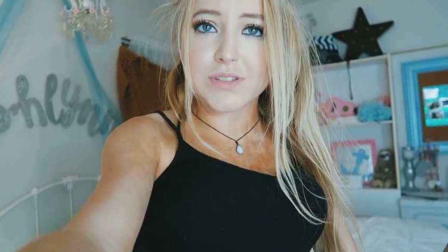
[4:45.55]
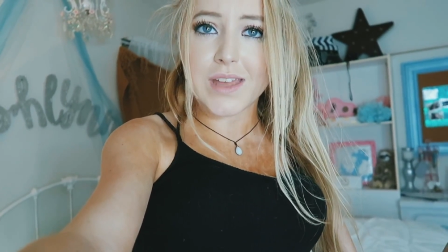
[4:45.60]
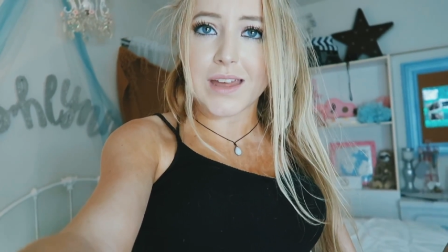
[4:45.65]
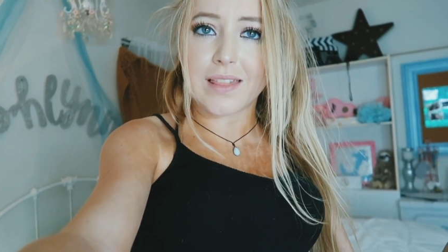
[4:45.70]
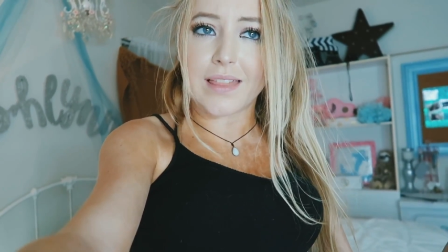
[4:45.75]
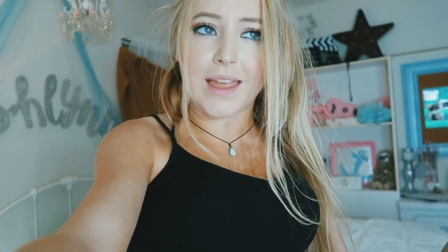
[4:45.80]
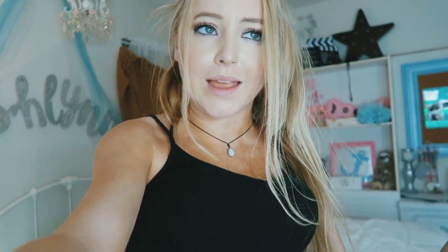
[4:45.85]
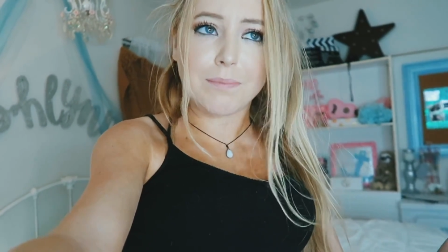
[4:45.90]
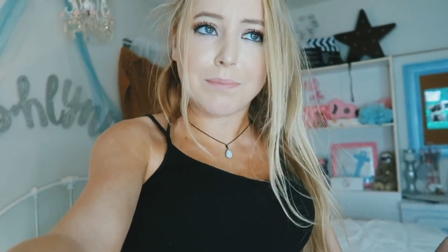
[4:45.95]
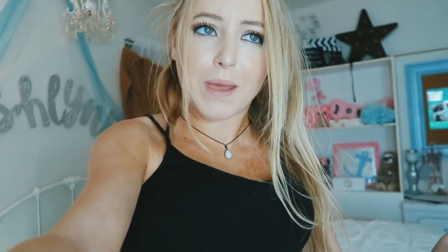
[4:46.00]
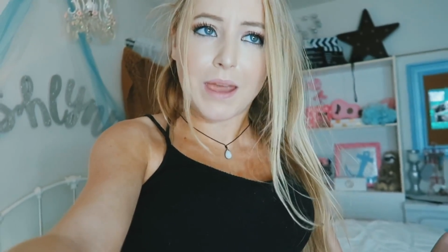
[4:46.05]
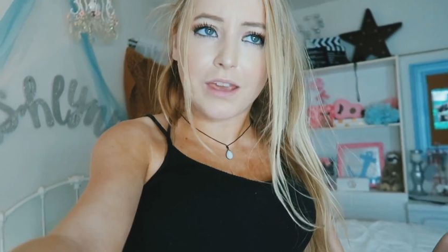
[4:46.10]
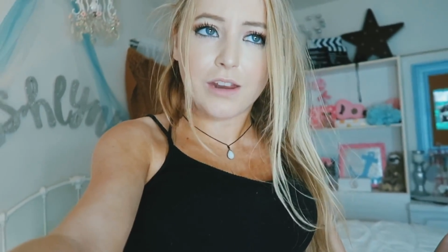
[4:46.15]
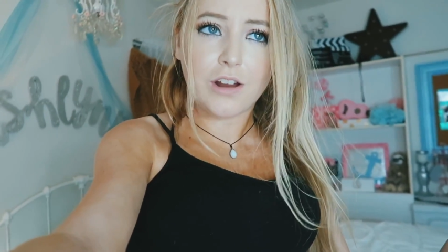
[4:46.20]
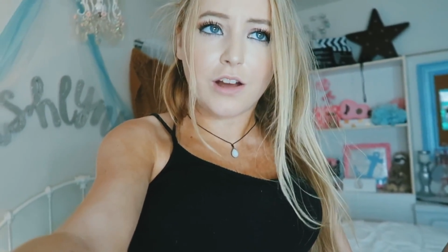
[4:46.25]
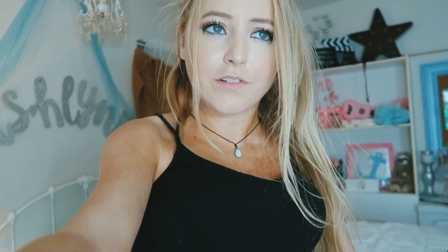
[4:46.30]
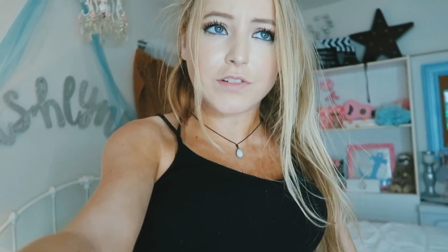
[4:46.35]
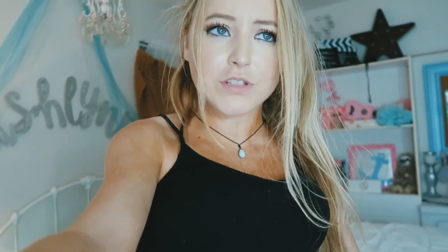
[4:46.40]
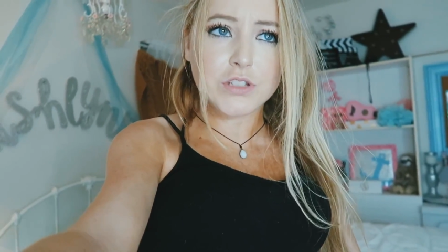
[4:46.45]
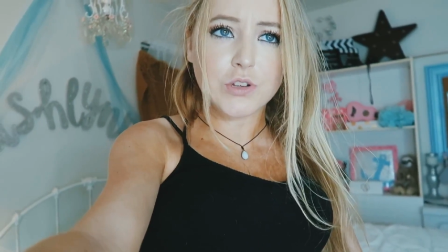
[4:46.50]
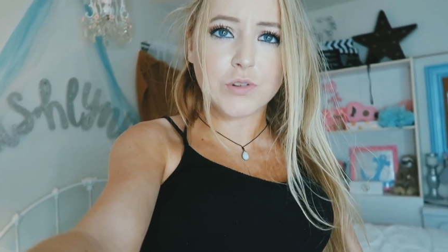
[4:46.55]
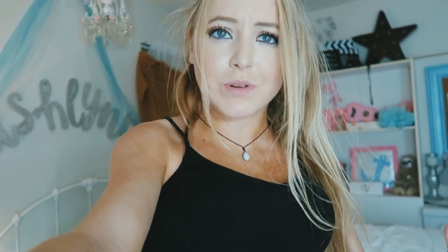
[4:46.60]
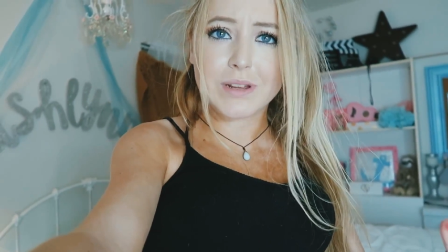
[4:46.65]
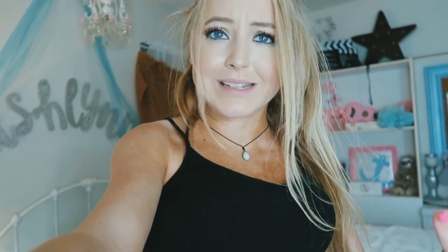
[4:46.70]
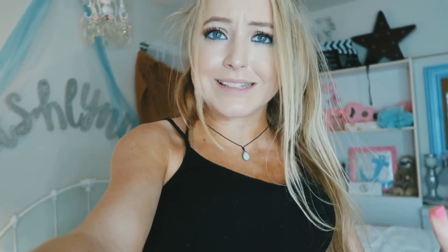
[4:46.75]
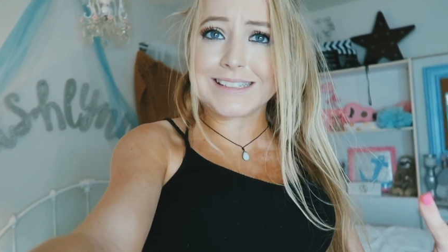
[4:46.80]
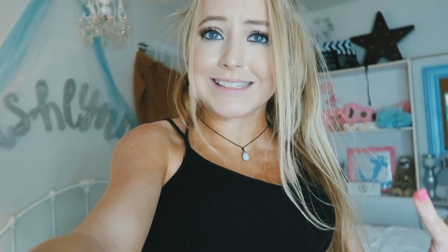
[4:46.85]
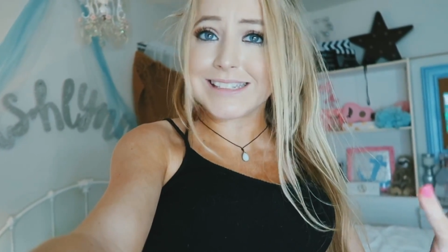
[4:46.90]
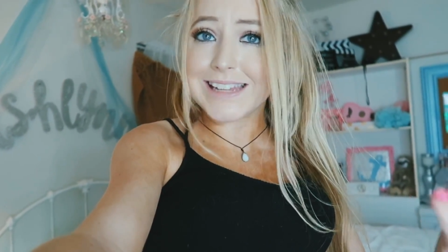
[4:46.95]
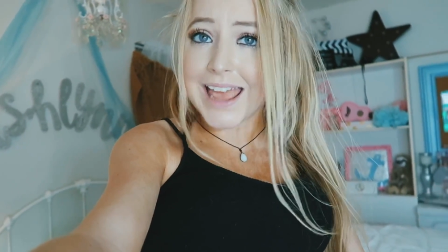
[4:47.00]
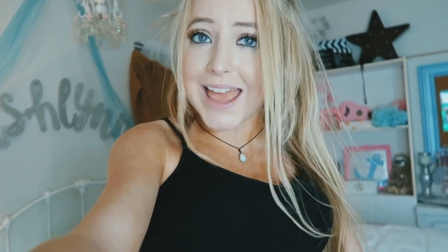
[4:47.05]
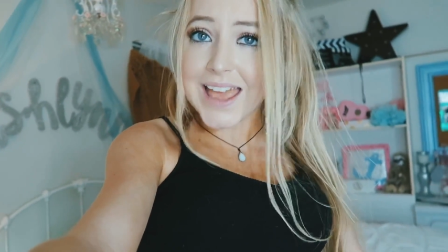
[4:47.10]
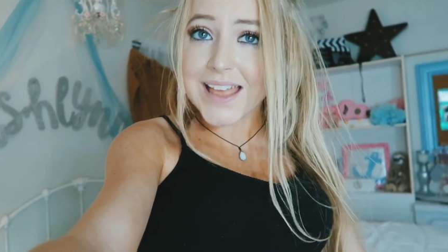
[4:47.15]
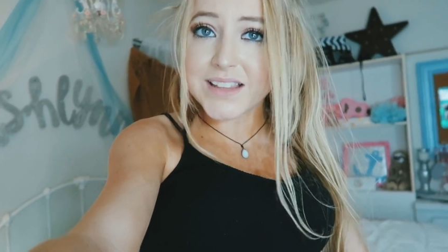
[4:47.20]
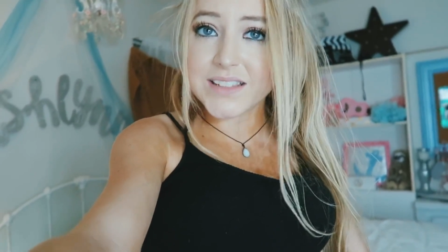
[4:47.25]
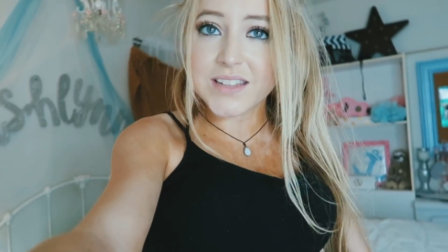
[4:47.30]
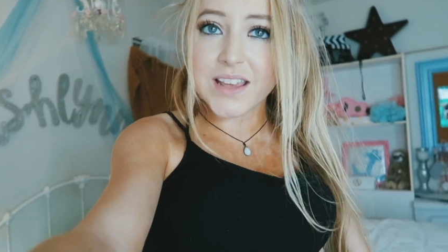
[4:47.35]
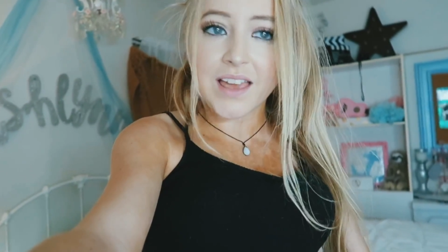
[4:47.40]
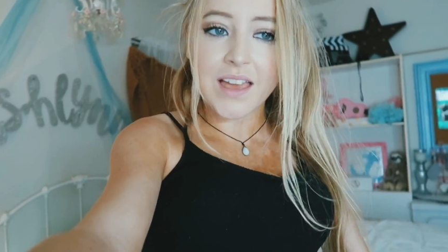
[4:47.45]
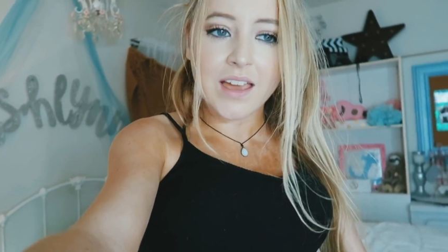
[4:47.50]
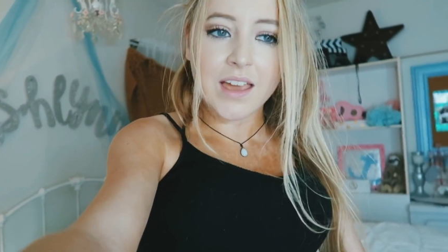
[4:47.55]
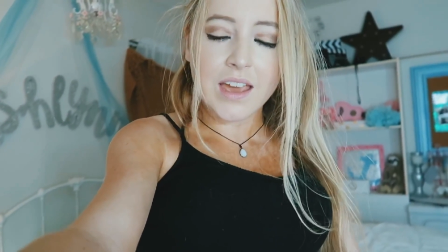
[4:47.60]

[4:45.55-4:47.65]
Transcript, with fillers: that like paid off student debt.